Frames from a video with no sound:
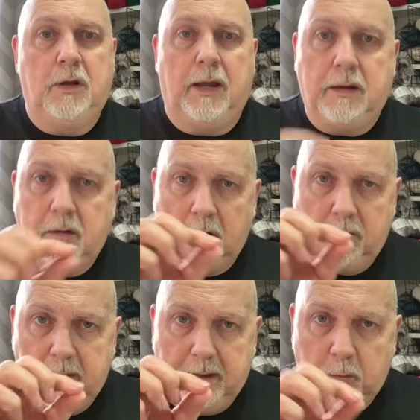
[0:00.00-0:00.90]
and
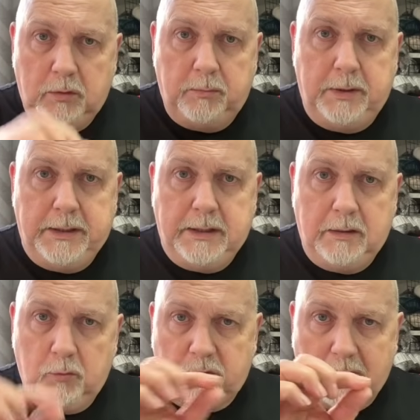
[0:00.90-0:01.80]
on there it
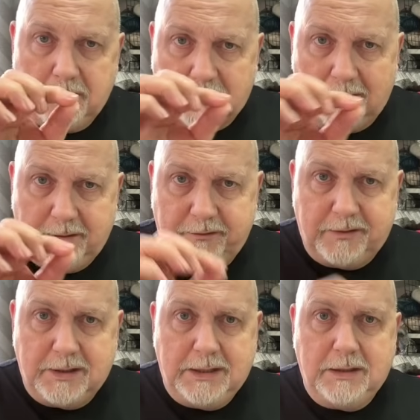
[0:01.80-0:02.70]
will say
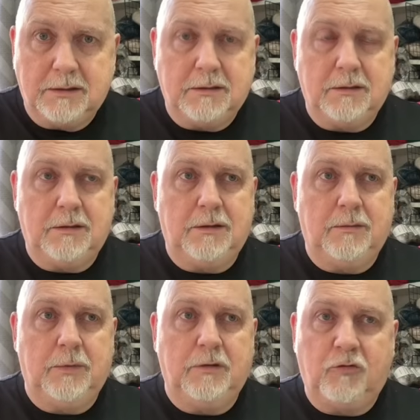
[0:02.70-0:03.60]
safety,
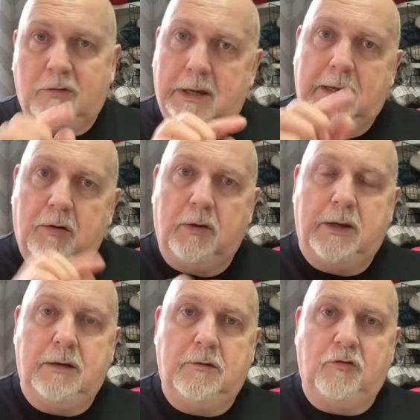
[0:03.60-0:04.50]
and just click on
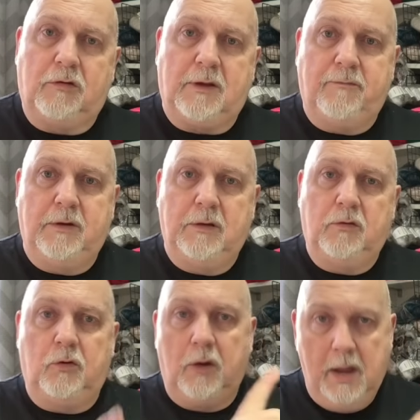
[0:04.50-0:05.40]
it and just have a little
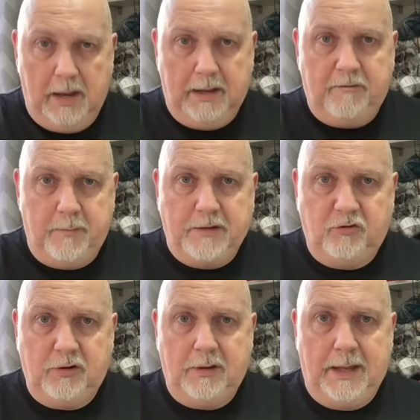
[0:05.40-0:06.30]
look. I have
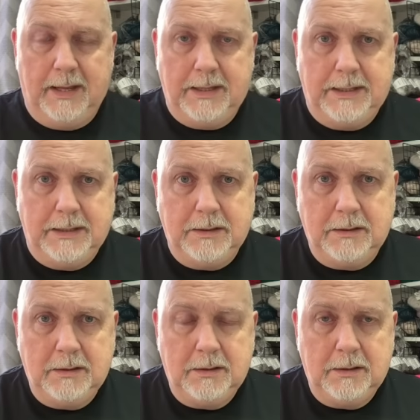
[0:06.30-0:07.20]
mentioned that in
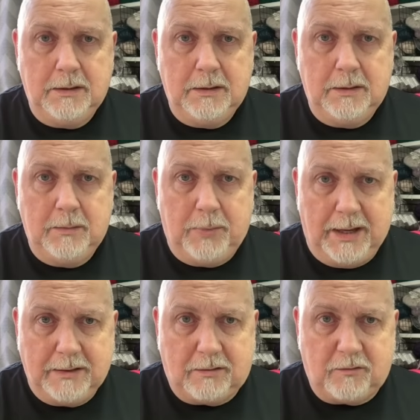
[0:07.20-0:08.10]

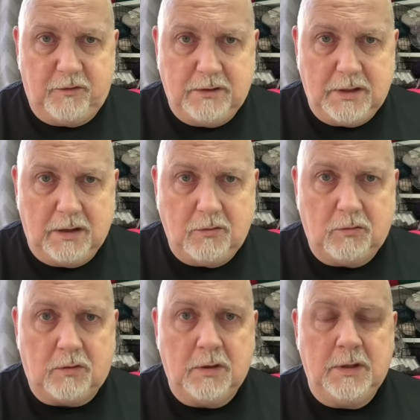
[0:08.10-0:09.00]
past
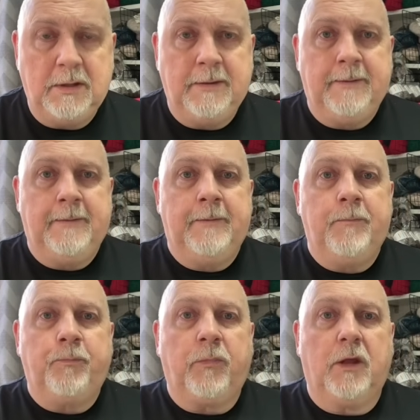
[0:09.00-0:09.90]
videos.
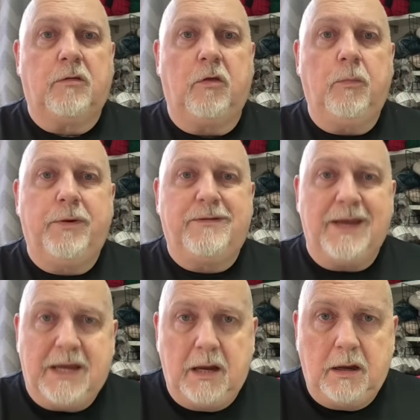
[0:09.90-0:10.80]
So the
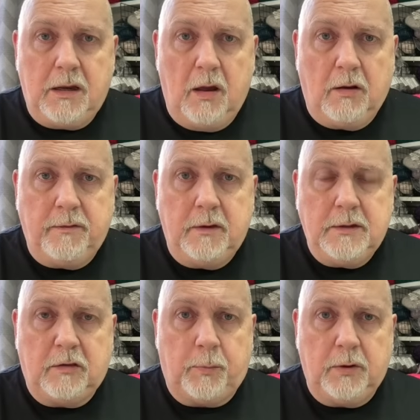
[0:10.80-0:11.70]
particular yarn that
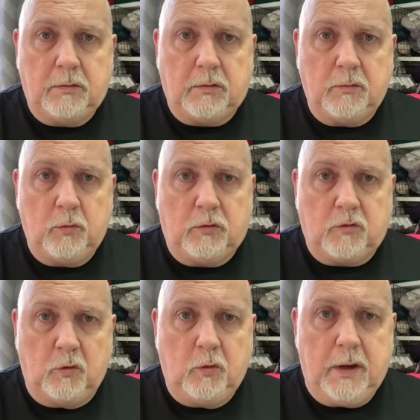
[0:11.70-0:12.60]
this person was
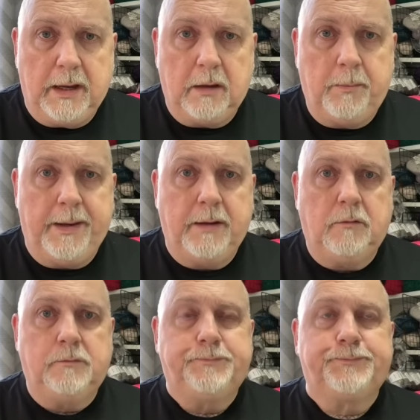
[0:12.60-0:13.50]
talking about,